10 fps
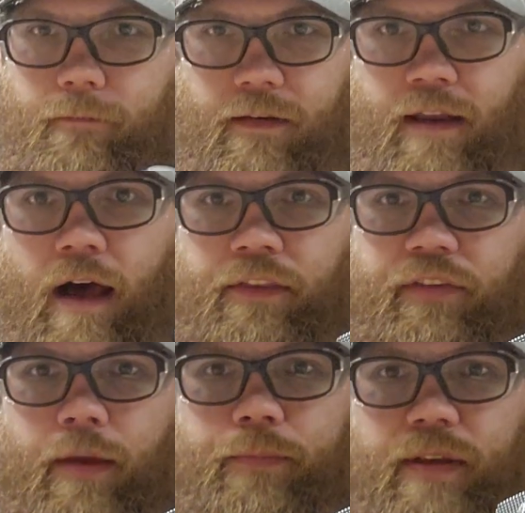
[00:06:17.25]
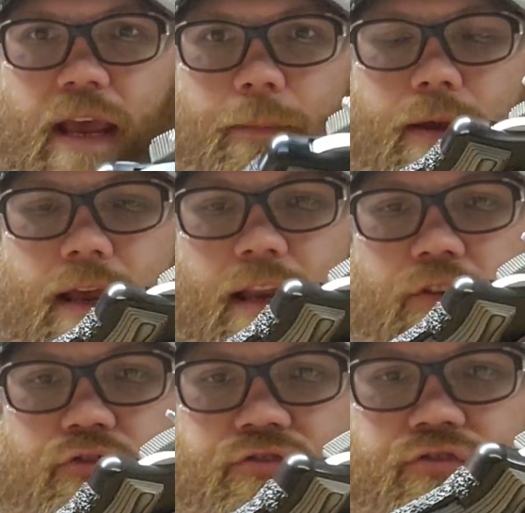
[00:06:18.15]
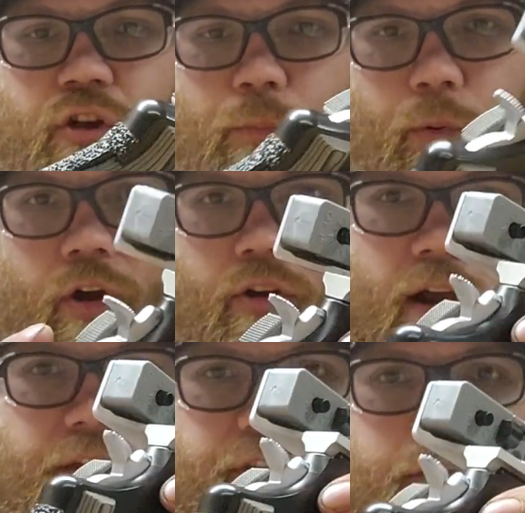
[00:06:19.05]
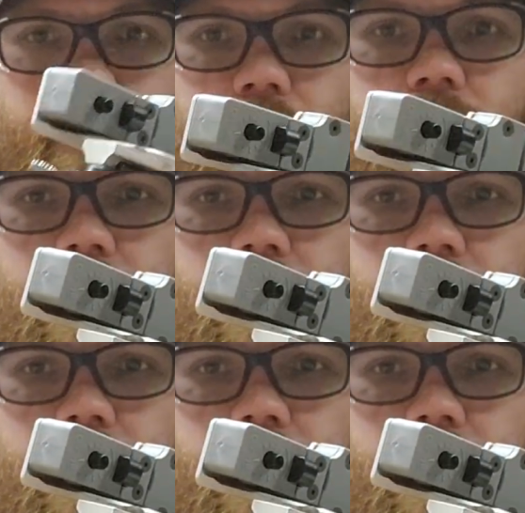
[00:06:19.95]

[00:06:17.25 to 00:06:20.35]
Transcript: like non-slip tape. It is super aggressive.